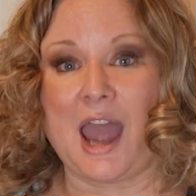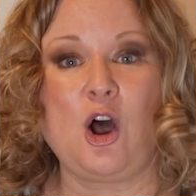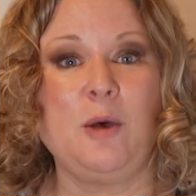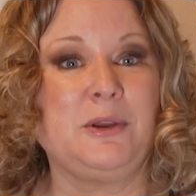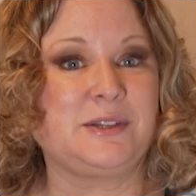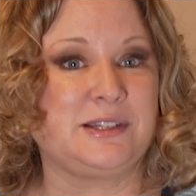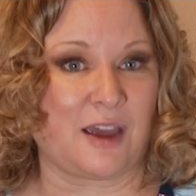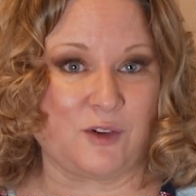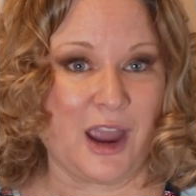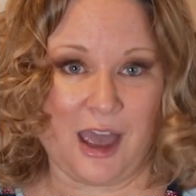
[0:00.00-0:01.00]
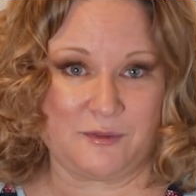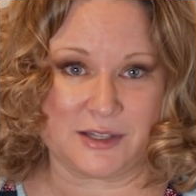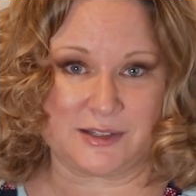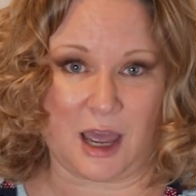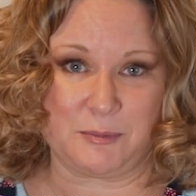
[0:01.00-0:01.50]
I almost never have to
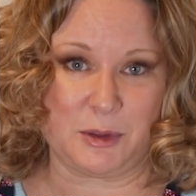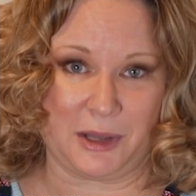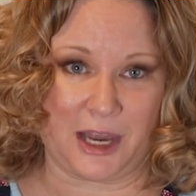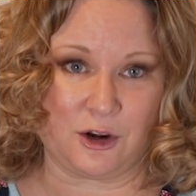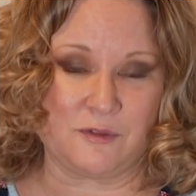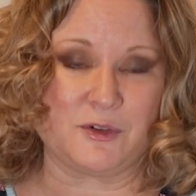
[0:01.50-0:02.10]
stop the blender